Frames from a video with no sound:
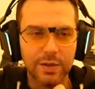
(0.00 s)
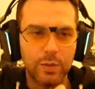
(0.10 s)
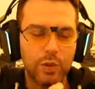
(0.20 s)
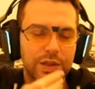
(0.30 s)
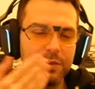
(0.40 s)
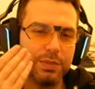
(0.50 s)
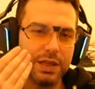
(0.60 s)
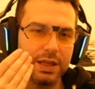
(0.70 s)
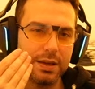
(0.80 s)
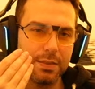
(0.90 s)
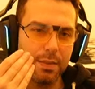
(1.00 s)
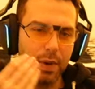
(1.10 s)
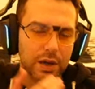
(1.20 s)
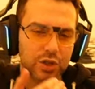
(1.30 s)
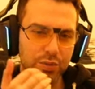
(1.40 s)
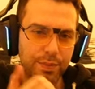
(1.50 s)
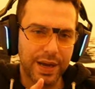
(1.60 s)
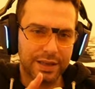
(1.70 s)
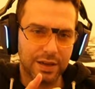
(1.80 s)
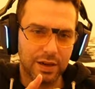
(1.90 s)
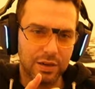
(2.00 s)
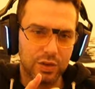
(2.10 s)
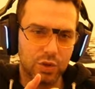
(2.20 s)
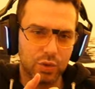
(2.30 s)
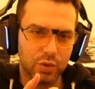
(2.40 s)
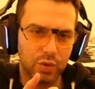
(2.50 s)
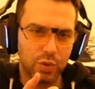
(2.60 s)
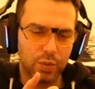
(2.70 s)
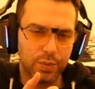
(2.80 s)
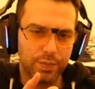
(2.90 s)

Would it be much better to,